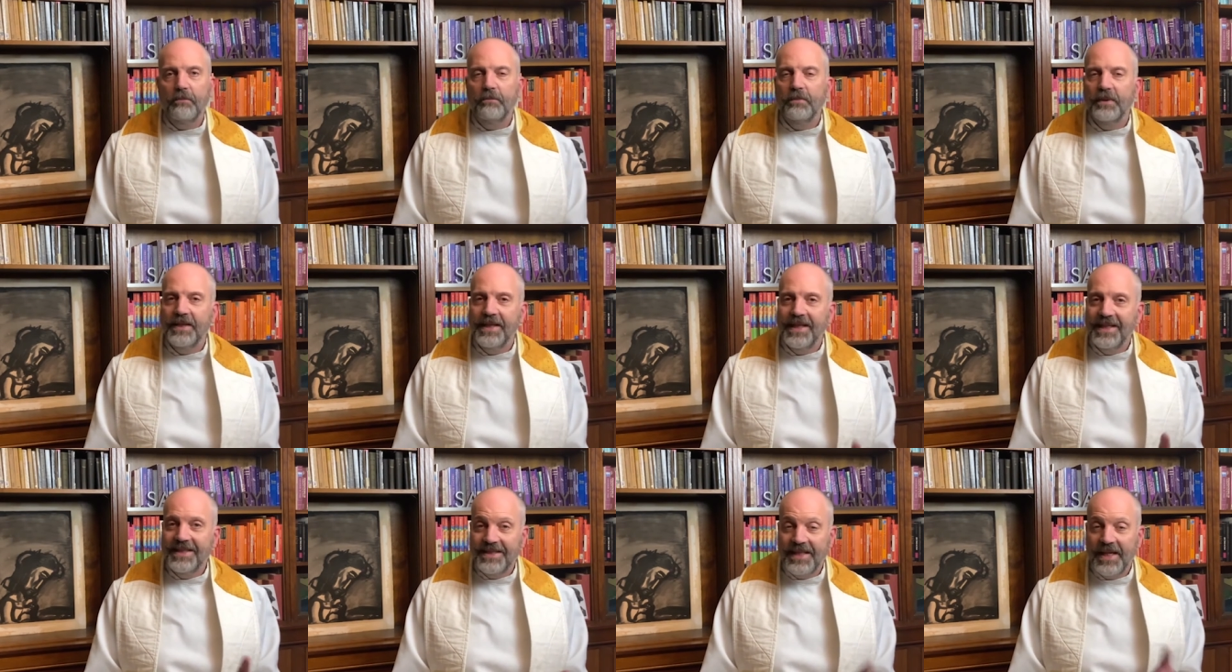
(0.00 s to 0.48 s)
but
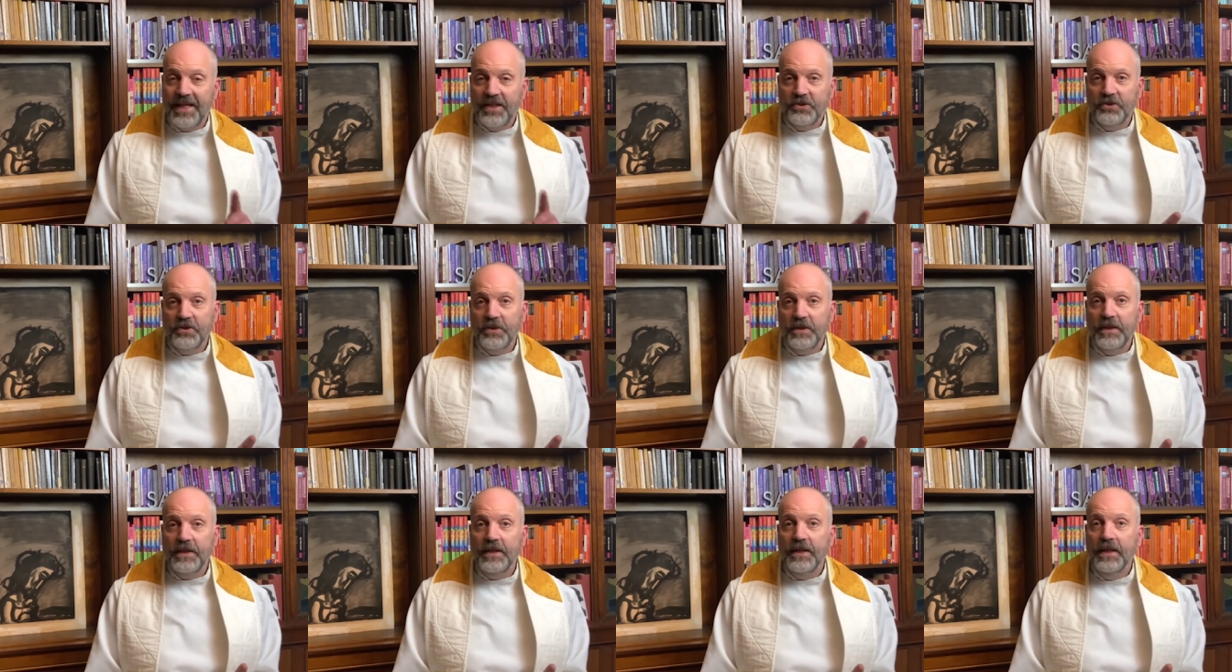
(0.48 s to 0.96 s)
that's
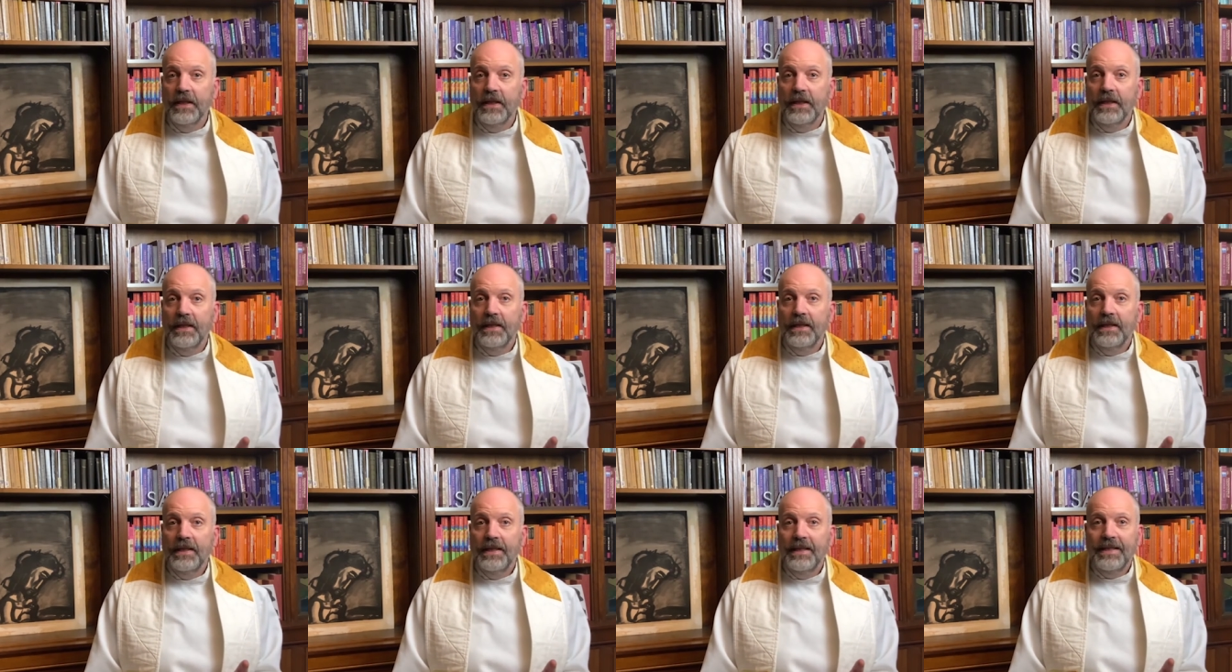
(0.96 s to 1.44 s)
actually
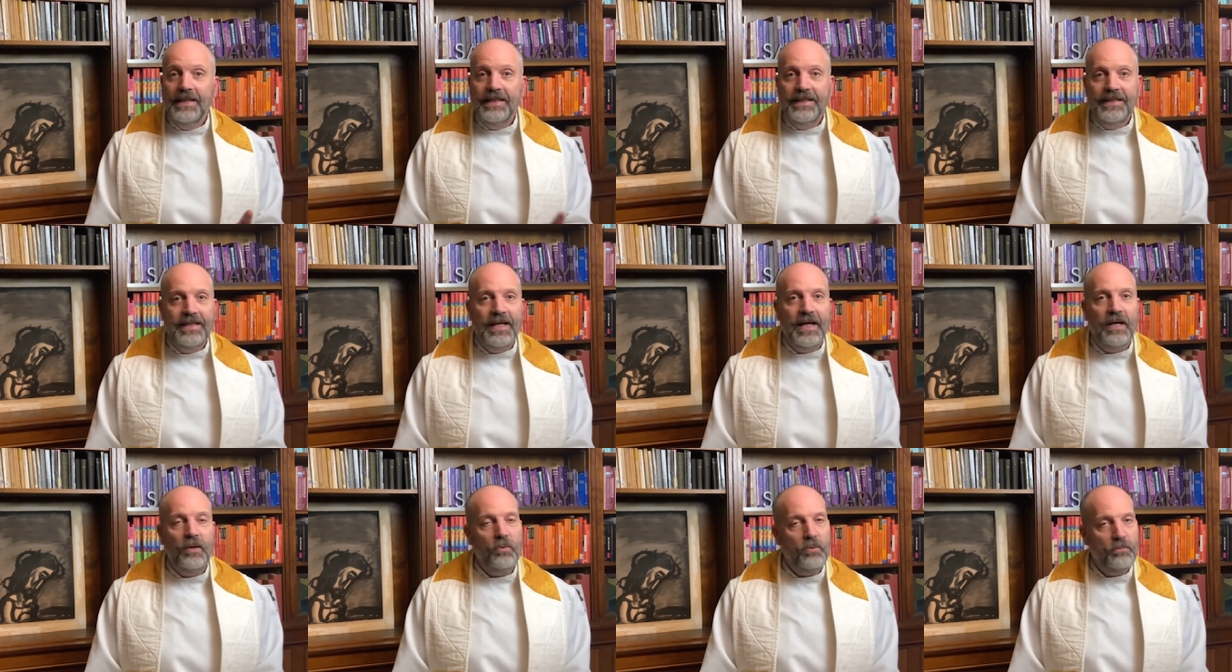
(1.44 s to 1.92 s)

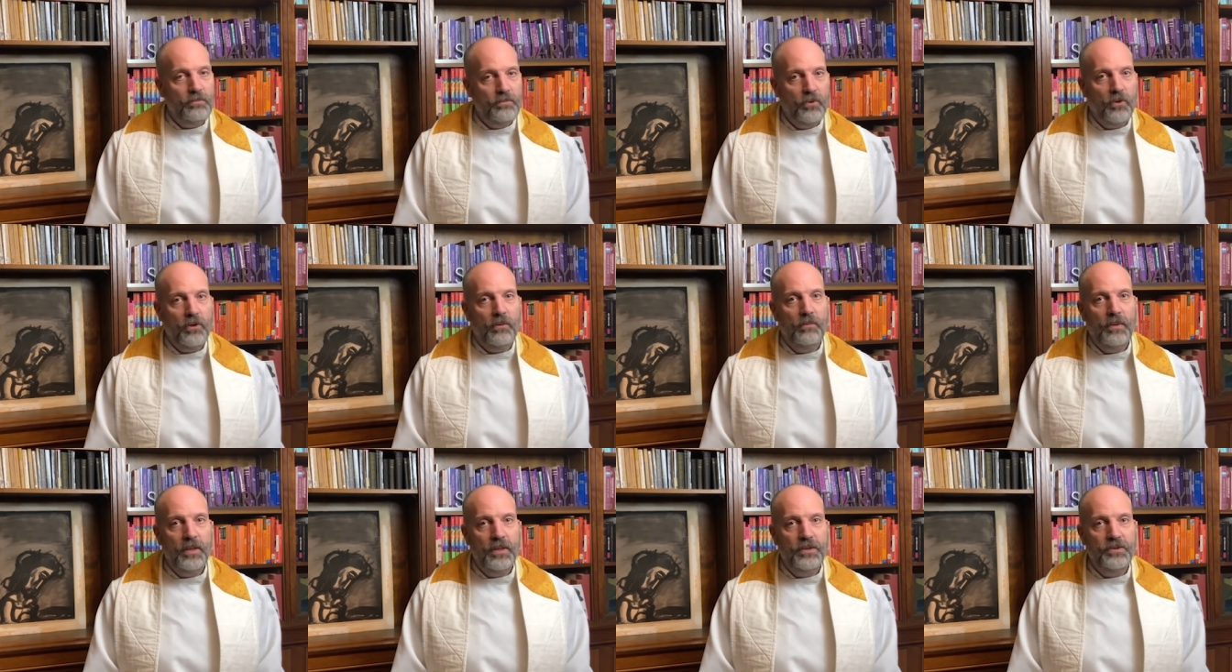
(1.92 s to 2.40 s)
not what
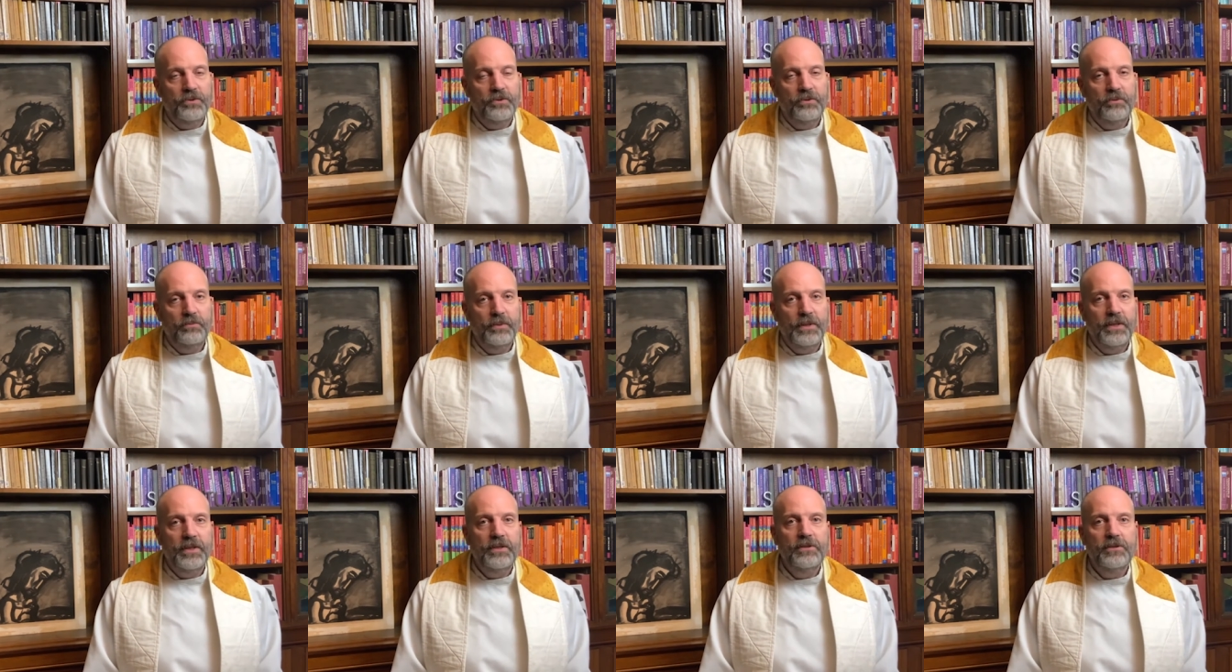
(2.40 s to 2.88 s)
portmanteau
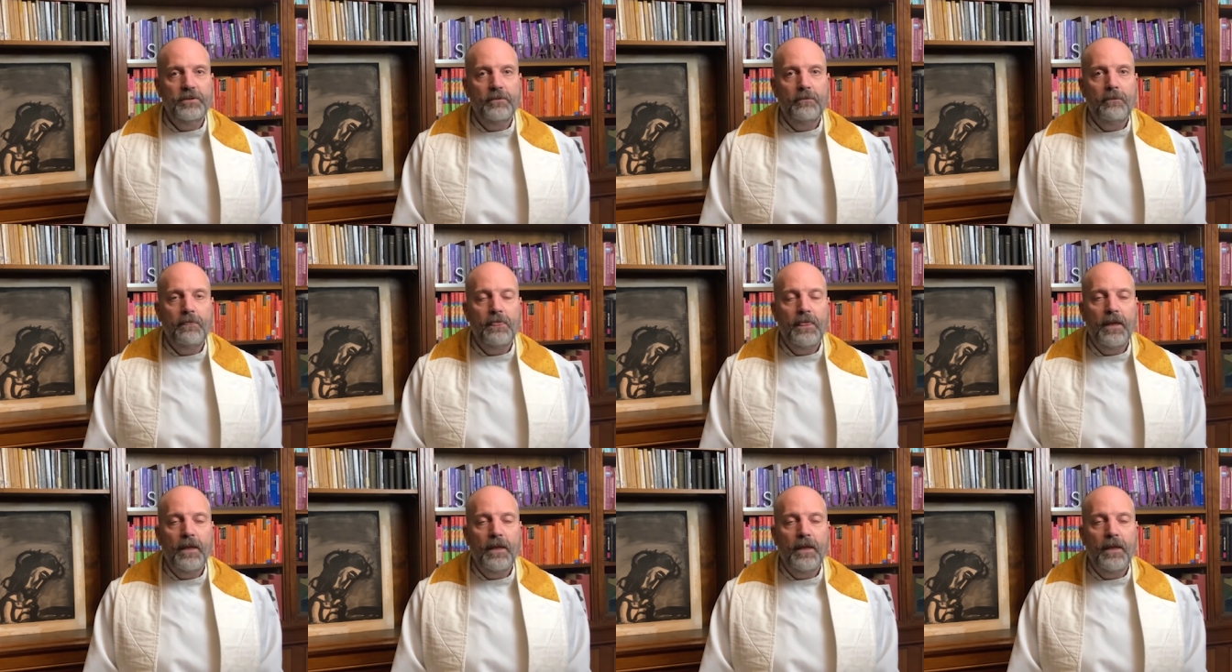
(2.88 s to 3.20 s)
means.